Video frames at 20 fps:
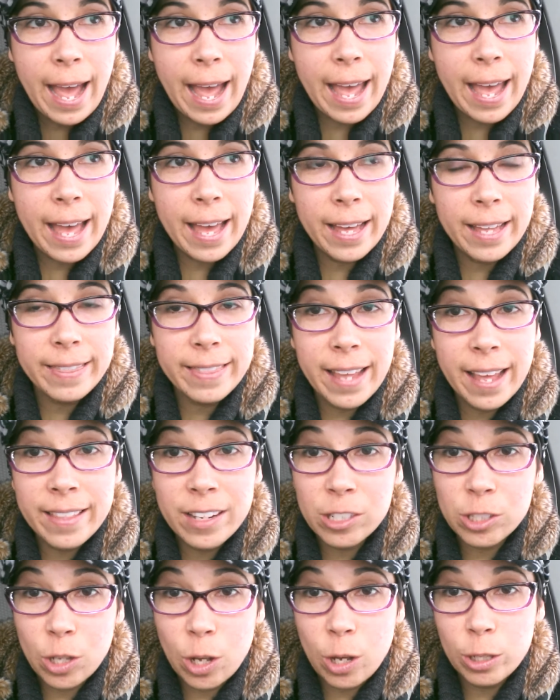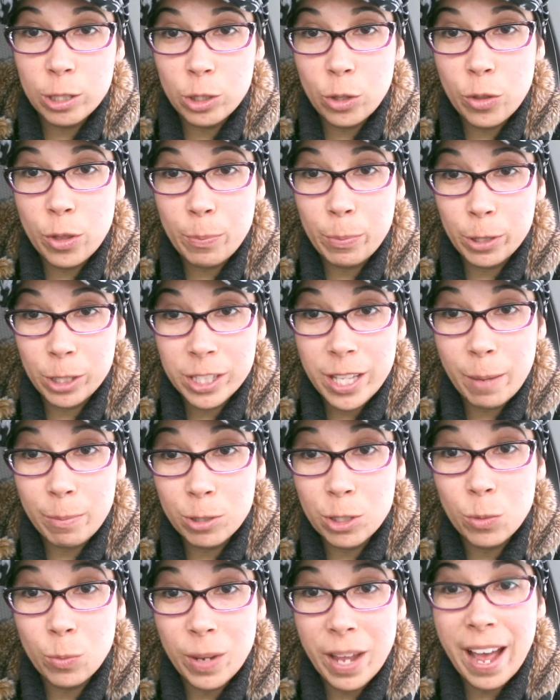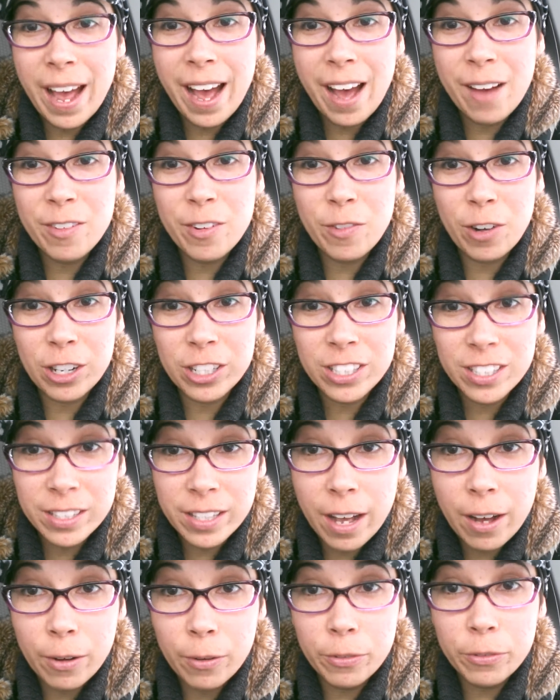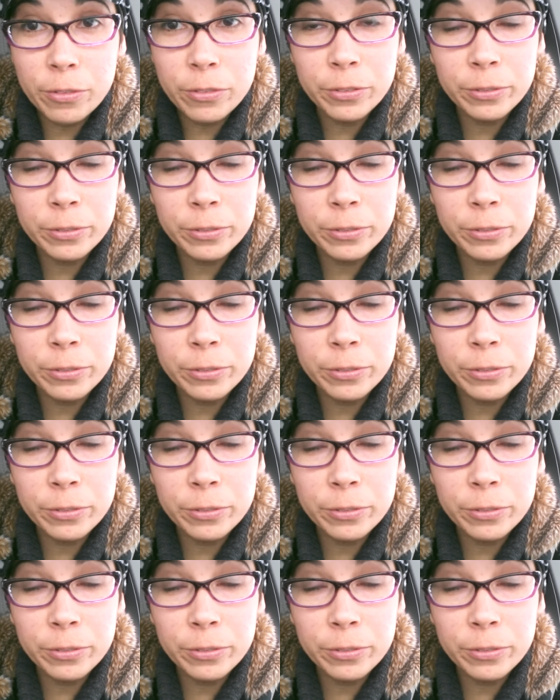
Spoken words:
And then there's also the perception we have of ourselves.